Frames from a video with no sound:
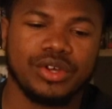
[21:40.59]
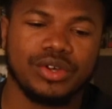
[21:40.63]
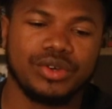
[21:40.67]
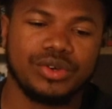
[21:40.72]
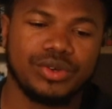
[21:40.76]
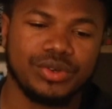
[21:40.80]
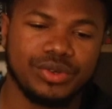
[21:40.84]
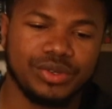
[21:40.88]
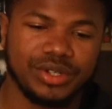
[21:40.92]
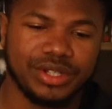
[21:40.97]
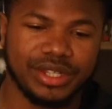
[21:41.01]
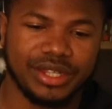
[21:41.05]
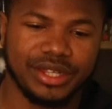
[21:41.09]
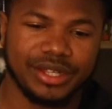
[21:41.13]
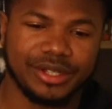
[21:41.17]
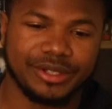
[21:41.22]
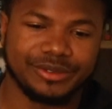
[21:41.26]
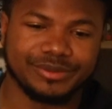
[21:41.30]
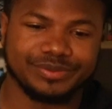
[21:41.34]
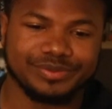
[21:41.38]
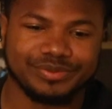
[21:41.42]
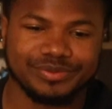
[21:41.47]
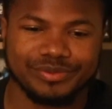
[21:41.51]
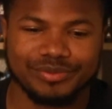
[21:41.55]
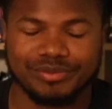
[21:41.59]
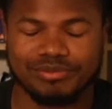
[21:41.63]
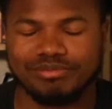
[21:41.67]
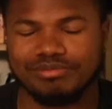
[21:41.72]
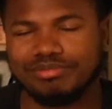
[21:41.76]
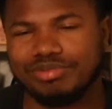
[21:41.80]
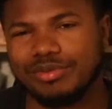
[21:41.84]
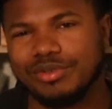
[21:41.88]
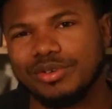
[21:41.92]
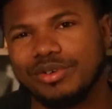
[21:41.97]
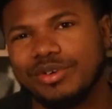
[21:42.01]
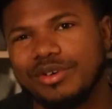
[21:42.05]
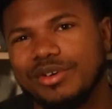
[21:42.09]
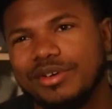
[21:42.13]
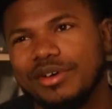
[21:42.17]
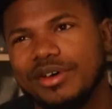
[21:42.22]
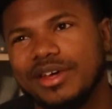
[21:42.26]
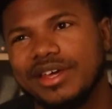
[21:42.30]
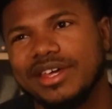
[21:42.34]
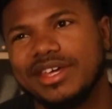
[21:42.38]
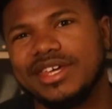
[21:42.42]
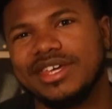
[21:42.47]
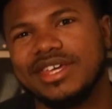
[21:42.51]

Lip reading: Julio, boy,